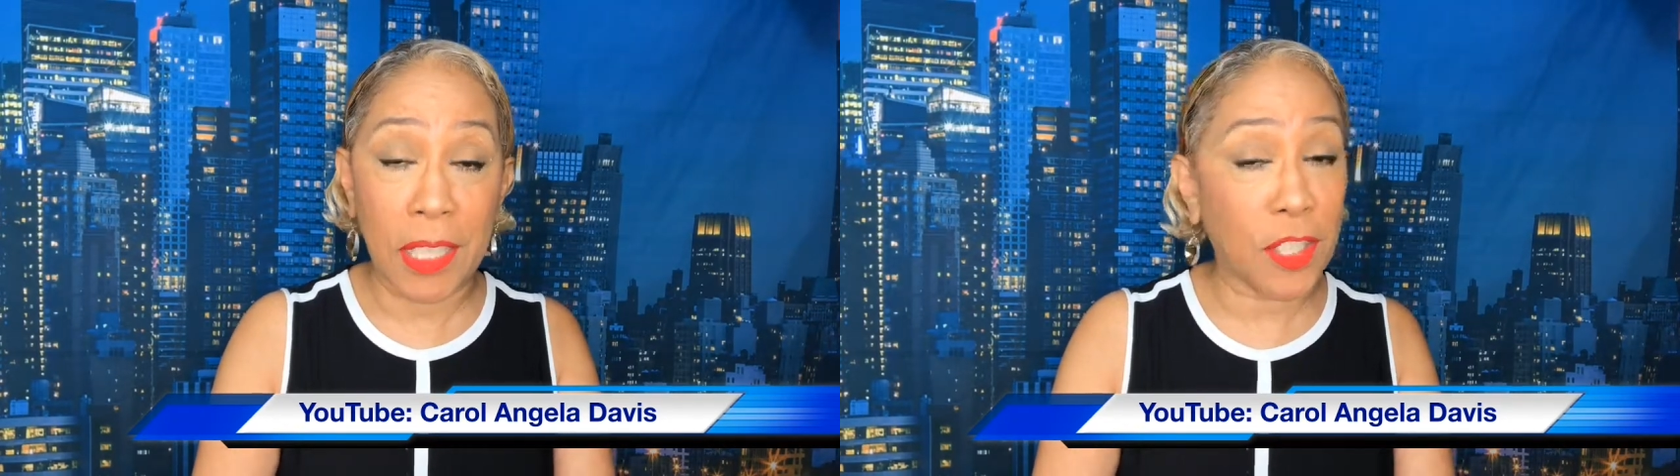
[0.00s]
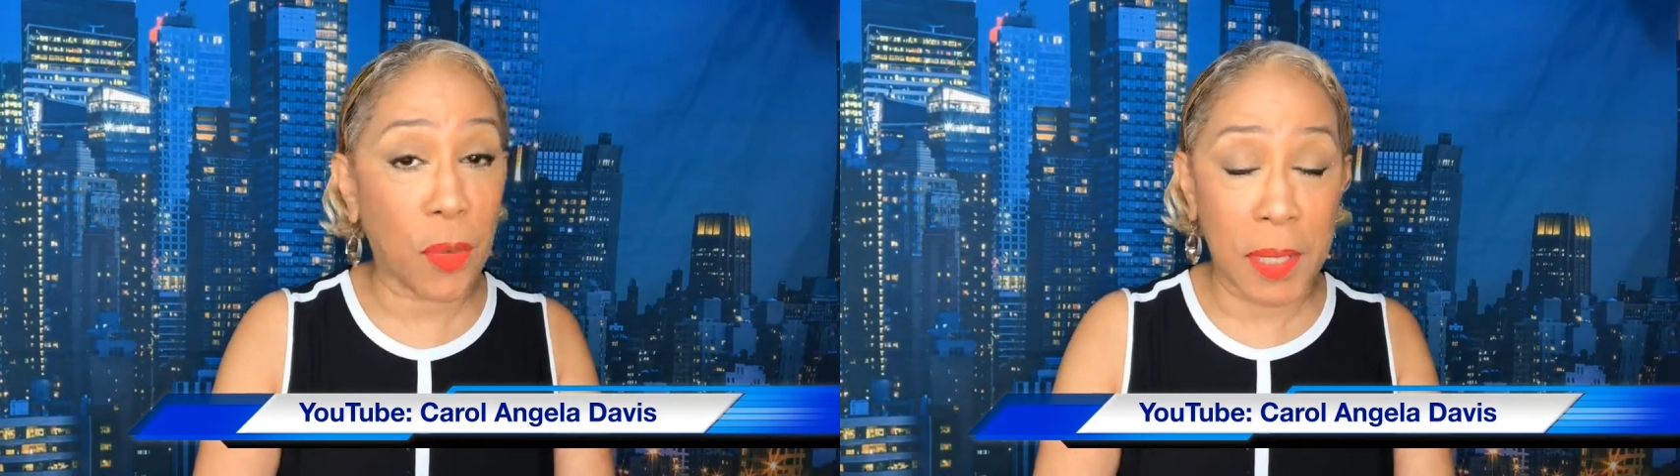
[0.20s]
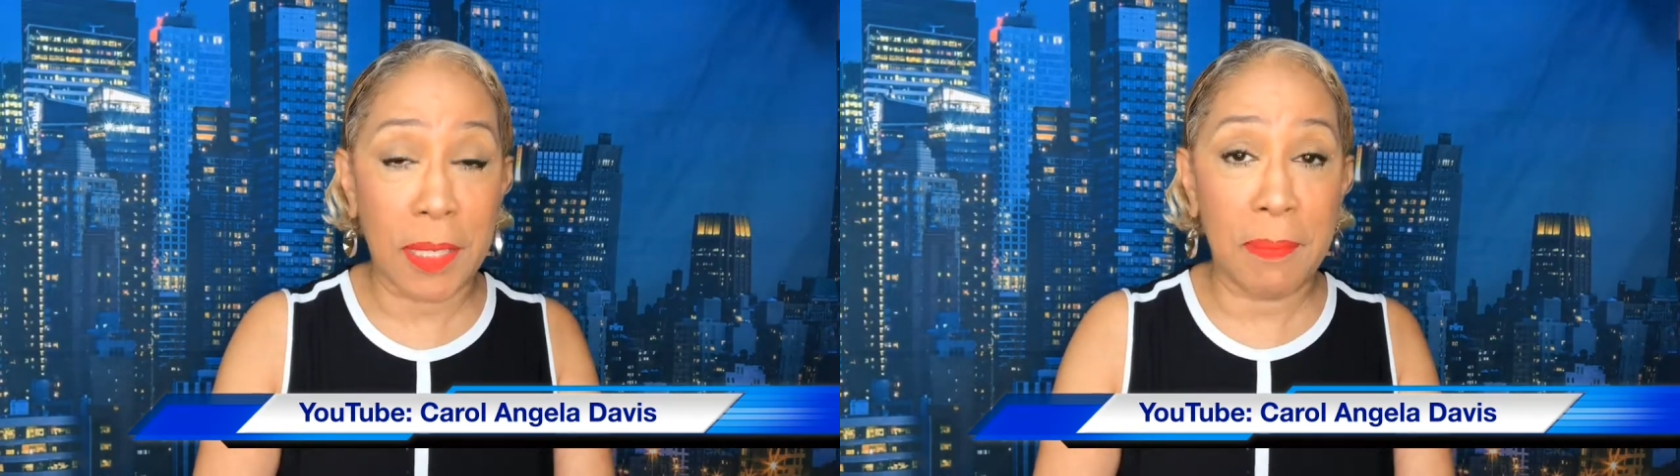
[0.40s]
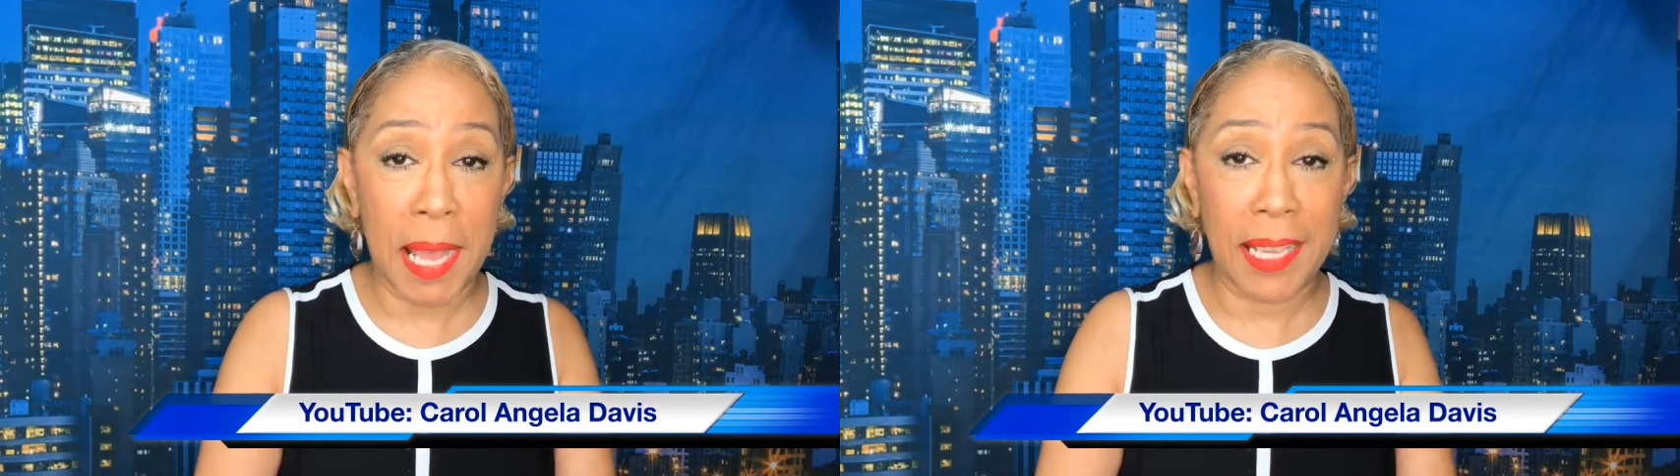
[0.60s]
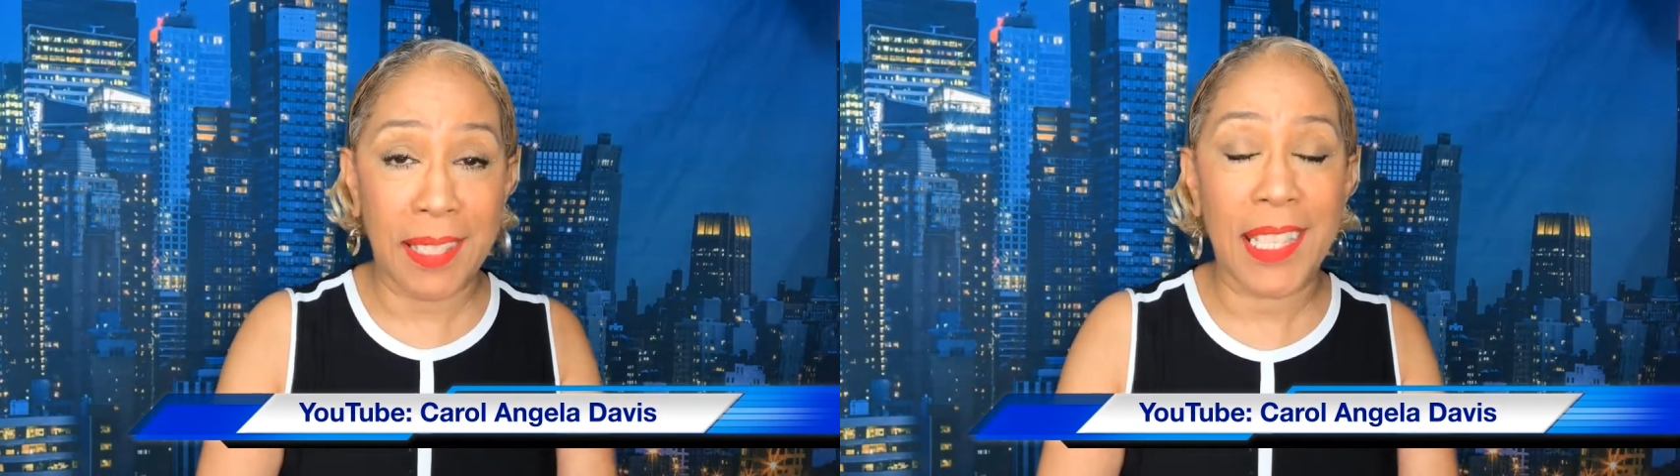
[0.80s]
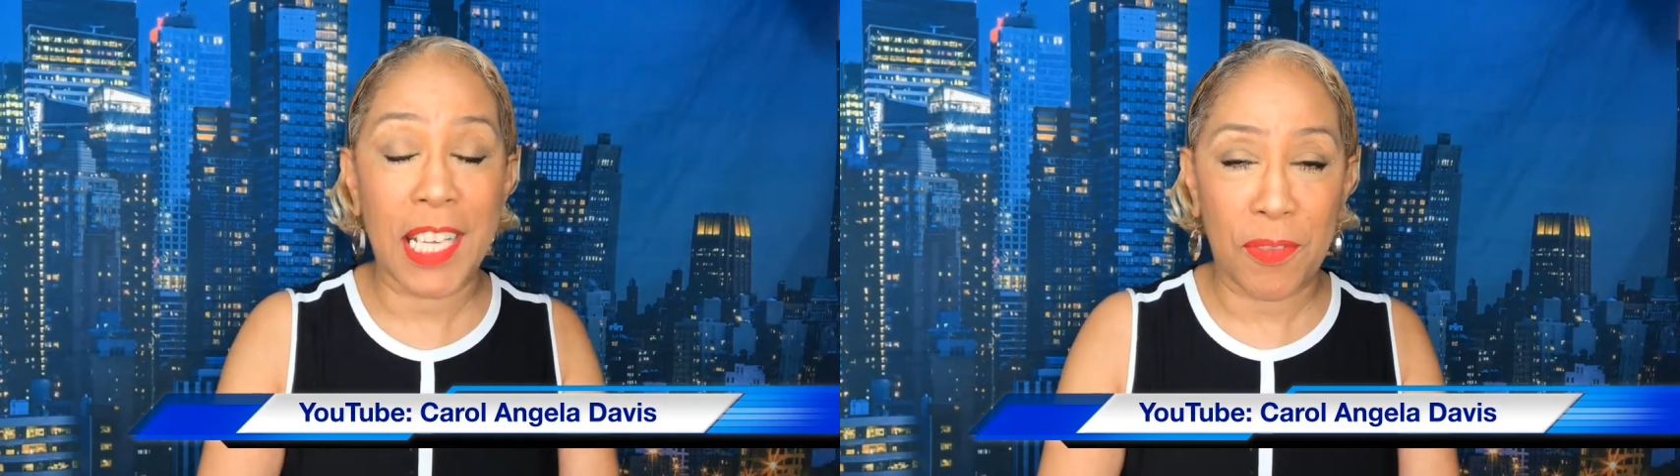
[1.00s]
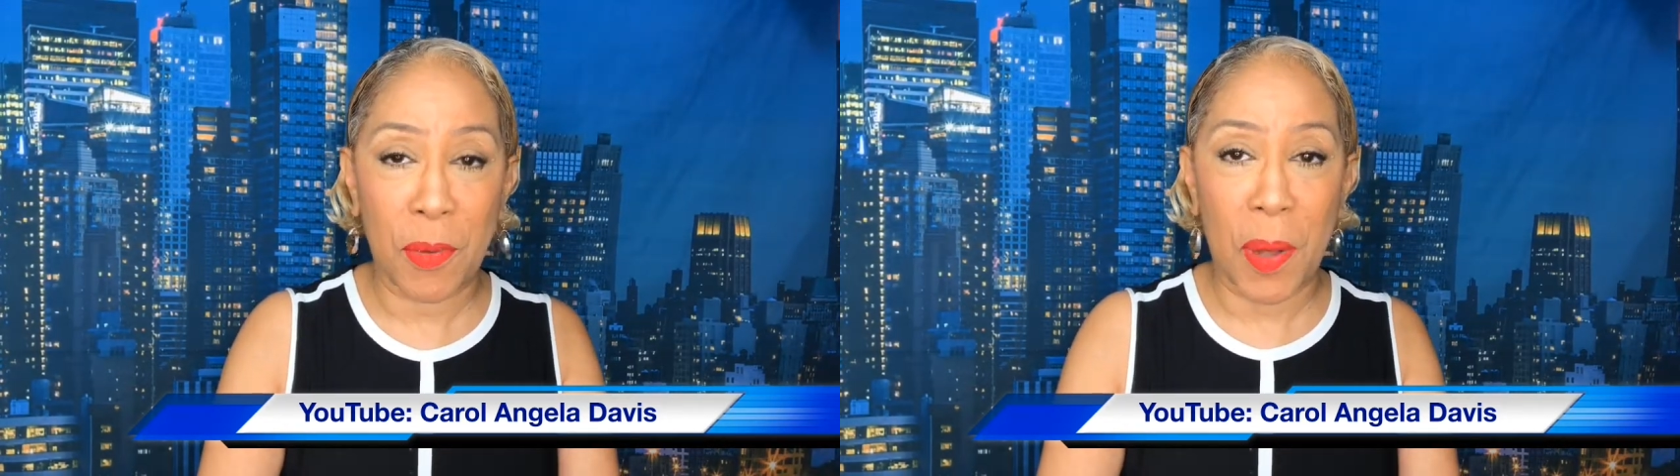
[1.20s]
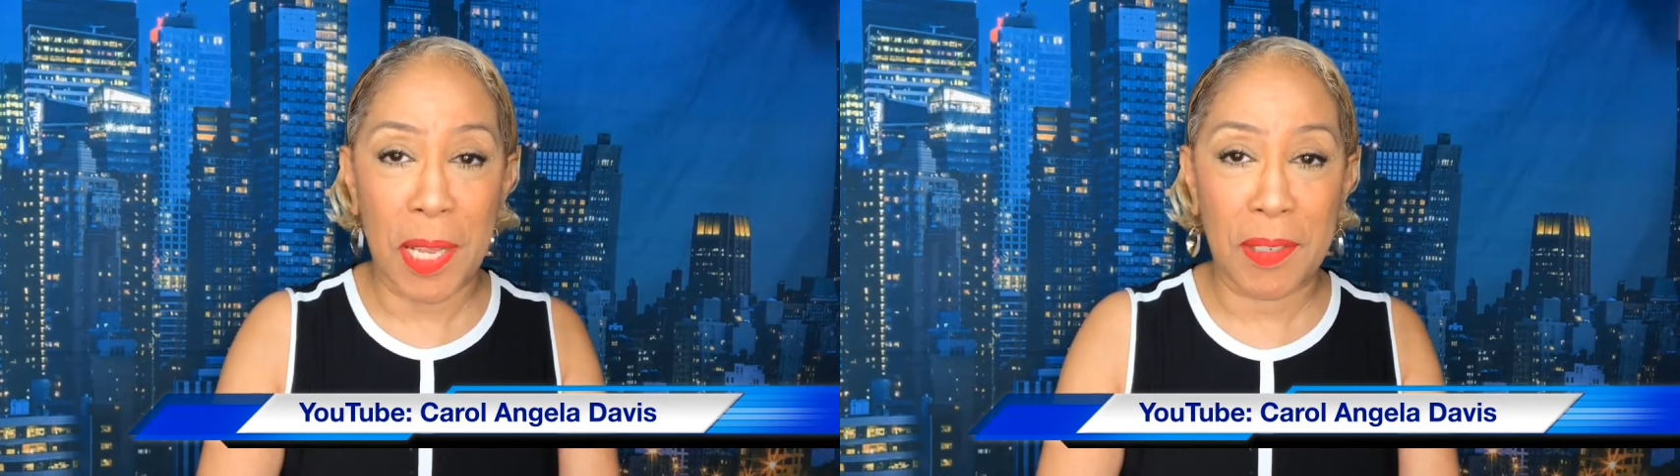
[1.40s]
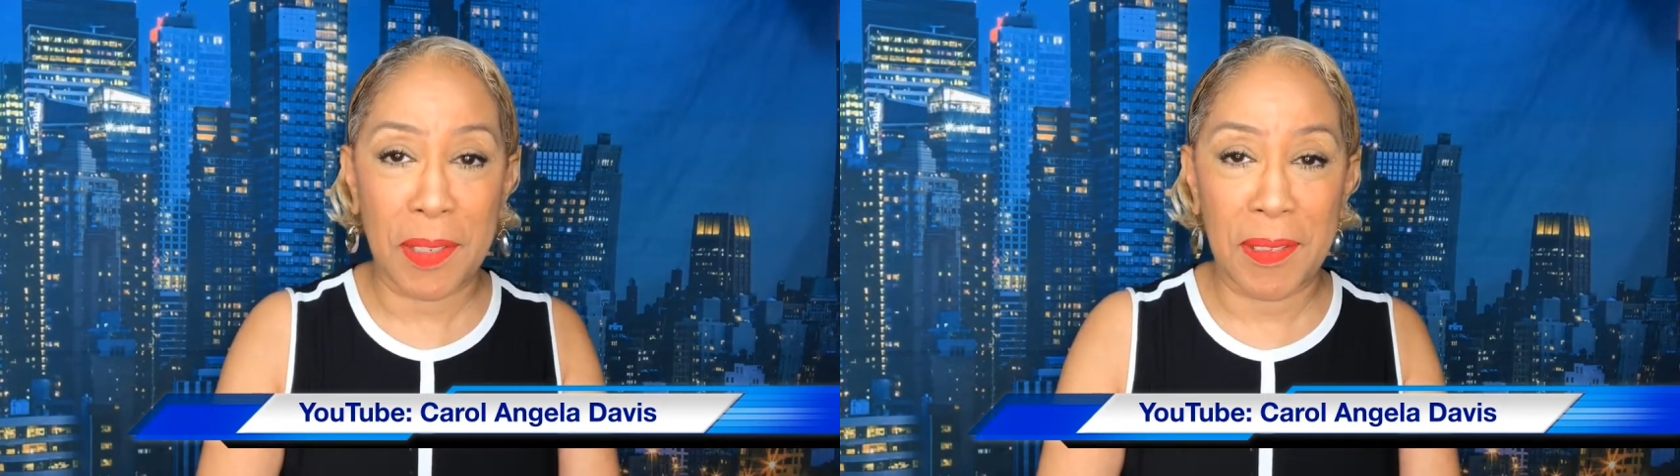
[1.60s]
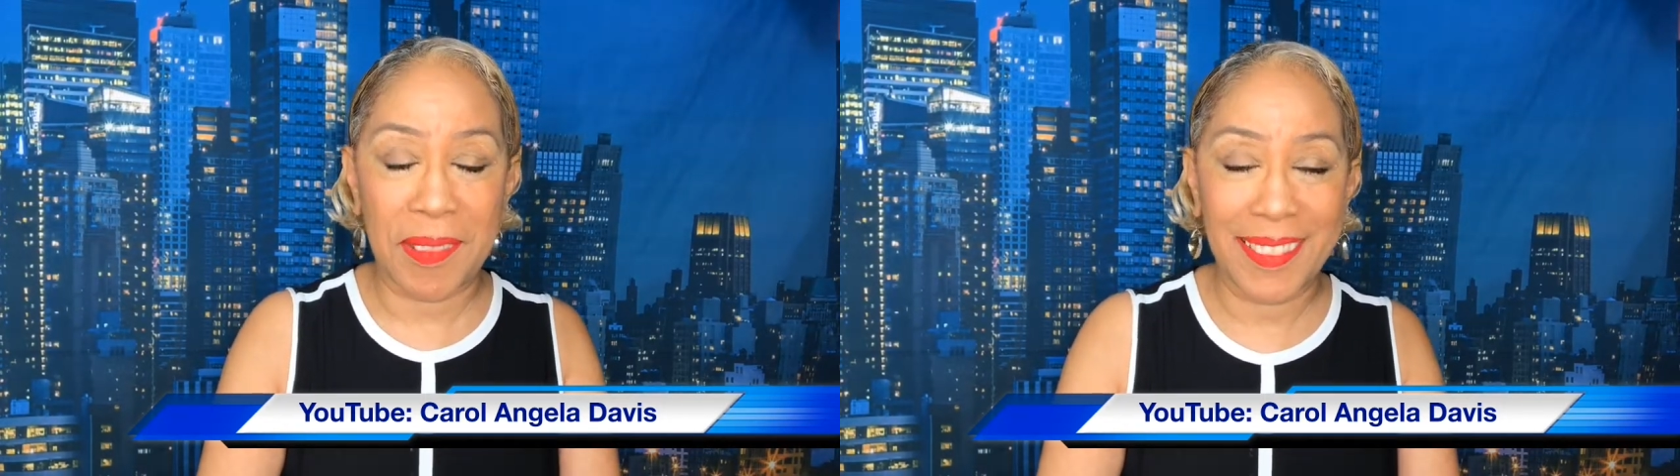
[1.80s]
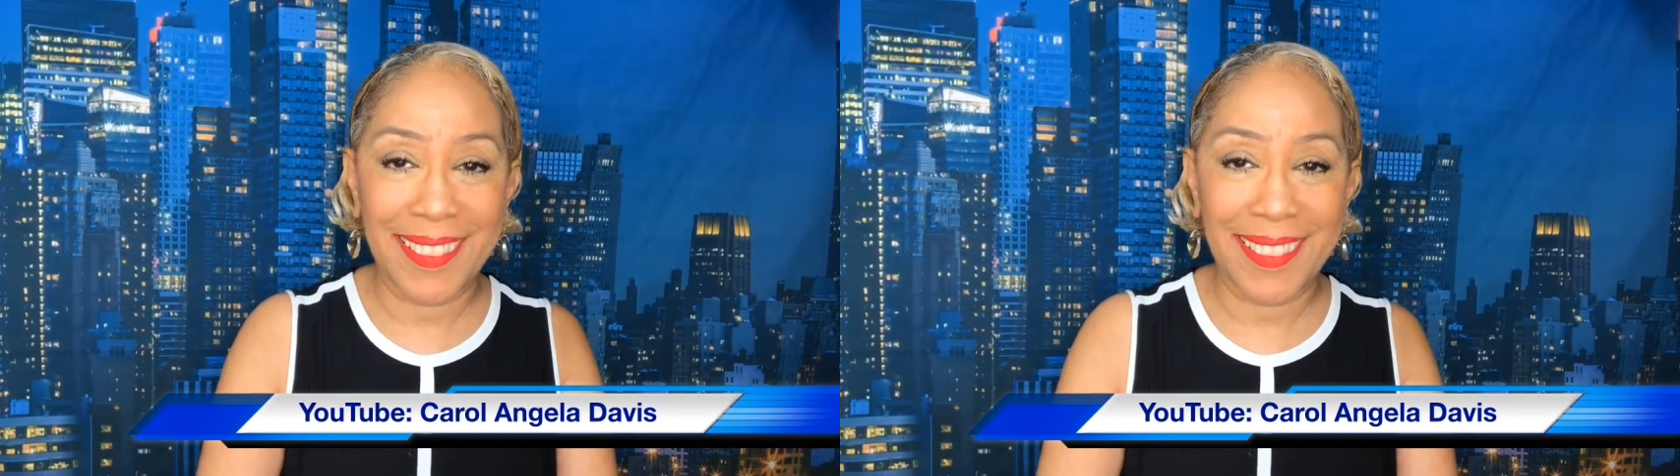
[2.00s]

so it's a mess. Thanks for watching.